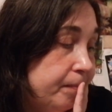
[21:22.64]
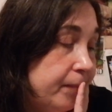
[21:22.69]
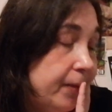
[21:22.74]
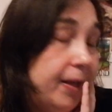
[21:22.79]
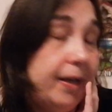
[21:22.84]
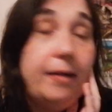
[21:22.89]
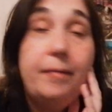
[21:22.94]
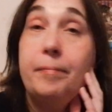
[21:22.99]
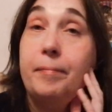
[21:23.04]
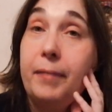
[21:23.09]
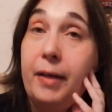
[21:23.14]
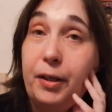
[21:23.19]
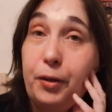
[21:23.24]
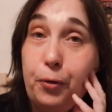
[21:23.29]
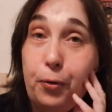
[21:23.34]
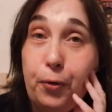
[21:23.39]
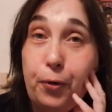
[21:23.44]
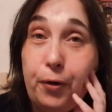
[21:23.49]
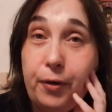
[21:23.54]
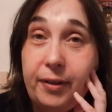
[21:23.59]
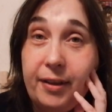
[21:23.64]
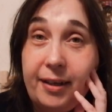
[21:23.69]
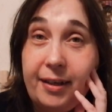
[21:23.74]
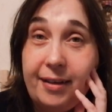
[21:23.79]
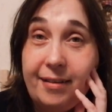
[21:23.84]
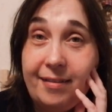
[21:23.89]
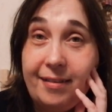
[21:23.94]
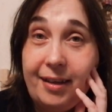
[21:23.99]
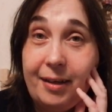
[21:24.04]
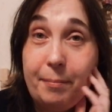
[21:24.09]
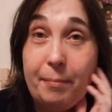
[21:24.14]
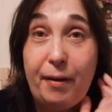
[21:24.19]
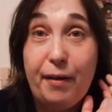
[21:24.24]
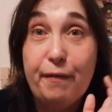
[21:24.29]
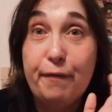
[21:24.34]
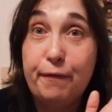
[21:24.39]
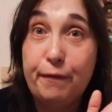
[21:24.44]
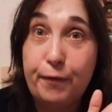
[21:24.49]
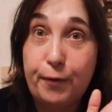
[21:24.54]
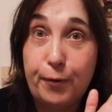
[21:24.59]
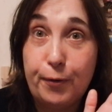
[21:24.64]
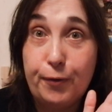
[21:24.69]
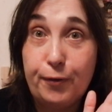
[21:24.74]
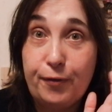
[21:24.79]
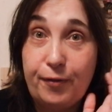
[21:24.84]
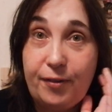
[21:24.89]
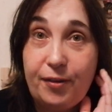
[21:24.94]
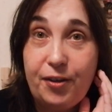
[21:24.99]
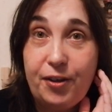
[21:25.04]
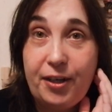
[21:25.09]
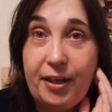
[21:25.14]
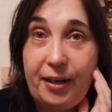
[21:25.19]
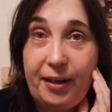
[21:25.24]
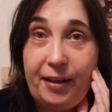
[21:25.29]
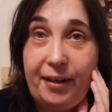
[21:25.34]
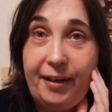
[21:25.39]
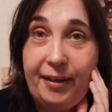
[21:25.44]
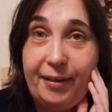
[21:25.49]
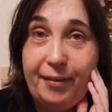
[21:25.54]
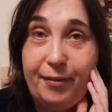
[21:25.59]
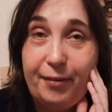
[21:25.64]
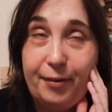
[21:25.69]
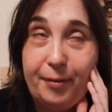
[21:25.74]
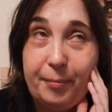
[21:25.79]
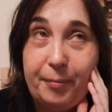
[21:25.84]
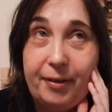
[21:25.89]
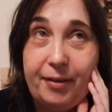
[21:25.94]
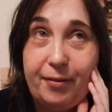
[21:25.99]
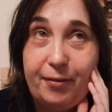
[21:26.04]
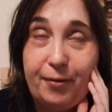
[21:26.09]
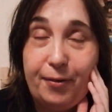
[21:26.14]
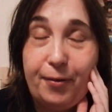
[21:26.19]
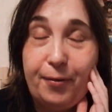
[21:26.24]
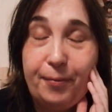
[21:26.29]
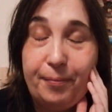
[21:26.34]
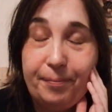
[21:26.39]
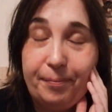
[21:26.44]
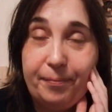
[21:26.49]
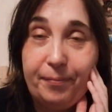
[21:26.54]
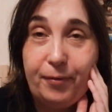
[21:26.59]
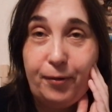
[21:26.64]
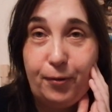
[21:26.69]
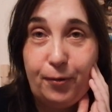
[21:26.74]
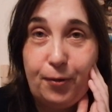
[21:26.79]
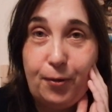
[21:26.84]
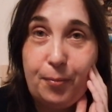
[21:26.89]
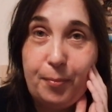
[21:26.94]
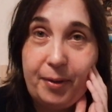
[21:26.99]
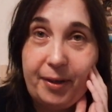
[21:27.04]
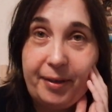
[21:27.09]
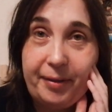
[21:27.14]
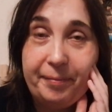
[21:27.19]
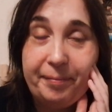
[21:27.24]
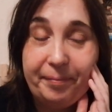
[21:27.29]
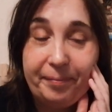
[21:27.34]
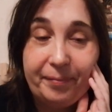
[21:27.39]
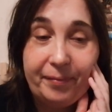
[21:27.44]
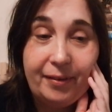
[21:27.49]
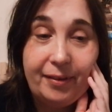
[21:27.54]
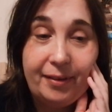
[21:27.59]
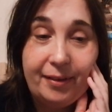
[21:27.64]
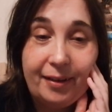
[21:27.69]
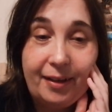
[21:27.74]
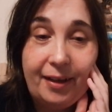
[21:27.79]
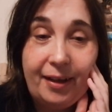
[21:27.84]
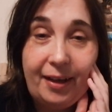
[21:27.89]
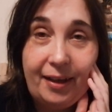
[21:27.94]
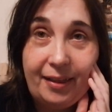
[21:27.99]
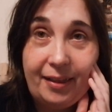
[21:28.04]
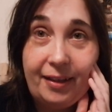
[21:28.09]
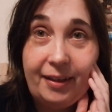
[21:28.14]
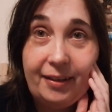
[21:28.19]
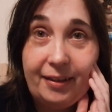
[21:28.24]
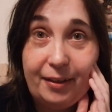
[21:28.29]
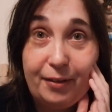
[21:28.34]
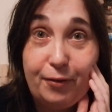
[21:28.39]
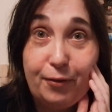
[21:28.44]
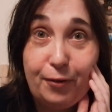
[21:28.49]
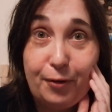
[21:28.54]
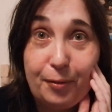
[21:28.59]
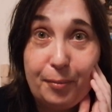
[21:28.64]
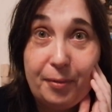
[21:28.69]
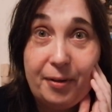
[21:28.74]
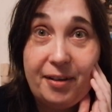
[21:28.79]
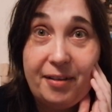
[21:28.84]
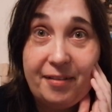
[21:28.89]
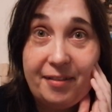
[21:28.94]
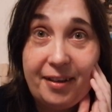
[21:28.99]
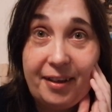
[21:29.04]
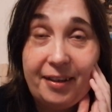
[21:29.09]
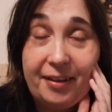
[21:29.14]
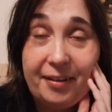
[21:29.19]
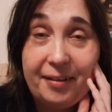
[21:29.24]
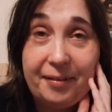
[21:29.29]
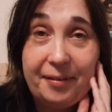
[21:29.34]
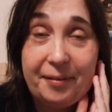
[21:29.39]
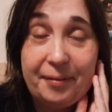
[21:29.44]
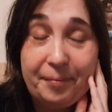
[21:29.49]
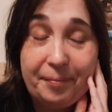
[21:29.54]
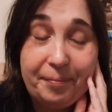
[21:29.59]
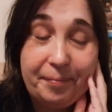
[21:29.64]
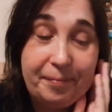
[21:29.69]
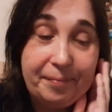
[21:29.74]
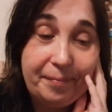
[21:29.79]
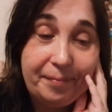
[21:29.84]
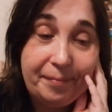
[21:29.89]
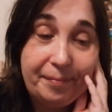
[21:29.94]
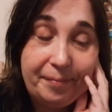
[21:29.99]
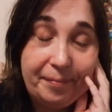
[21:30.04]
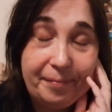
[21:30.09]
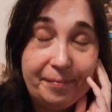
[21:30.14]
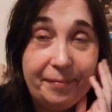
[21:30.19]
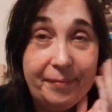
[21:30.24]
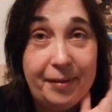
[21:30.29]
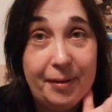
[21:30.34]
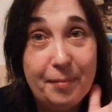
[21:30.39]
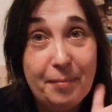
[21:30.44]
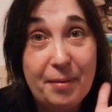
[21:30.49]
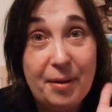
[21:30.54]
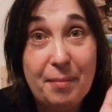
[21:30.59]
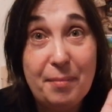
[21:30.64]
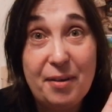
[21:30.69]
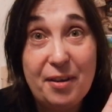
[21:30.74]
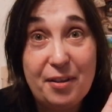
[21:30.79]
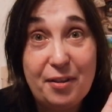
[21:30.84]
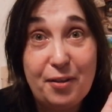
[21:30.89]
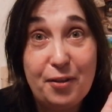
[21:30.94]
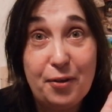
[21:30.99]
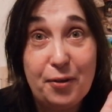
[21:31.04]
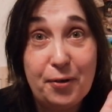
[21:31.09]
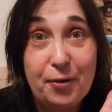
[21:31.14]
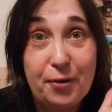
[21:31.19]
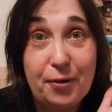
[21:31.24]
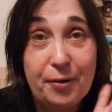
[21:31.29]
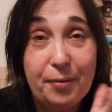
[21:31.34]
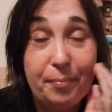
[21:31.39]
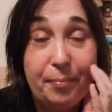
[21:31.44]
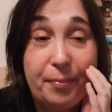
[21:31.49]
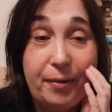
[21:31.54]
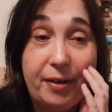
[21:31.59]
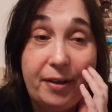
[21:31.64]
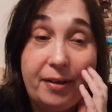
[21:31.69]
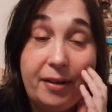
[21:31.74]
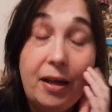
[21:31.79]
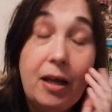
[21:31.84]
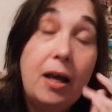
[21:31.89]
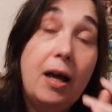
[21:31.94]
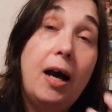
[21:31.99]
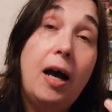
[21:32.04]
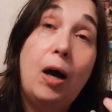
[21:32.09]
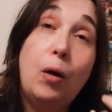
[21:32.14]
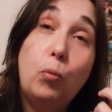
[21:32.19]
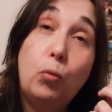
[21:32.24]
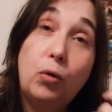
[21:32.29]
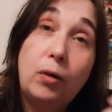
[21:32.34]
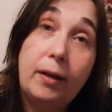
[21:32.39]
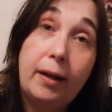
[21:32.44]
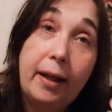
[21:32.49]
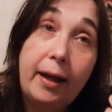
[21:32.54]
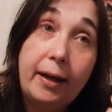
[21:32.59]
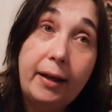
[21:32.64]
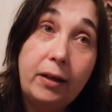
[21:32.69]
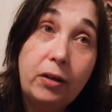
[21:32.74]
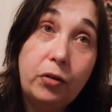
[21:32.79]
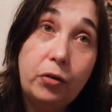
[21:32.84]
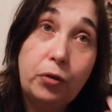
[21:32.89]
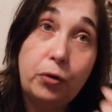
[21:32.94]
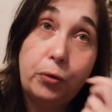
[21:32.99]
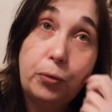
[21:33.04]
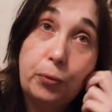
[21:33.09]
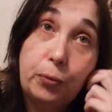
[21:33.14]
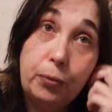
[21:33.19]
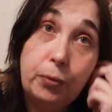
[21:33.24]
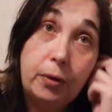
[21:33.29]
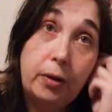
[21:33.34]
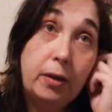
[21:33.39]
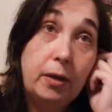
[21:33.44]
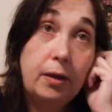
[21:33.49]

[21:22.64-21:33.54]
Yeah, and you heard that I said my first chatelaine is going to be, so you know me. I think there's going to be a second and maybe a third, but I would like to,